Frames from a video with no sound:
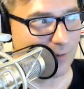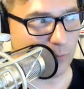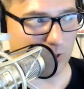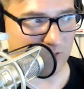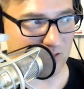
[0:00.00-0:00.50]

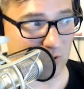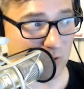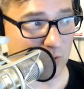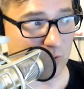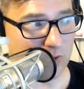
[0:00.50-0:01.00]

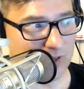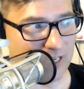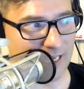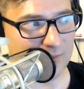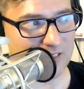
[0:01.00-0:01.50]
+2,
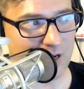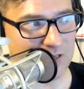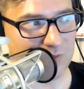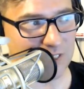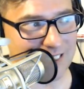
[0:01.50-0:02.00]
name starts
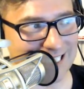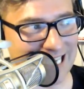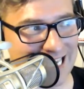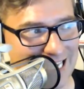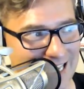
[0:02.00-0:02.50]
with a T.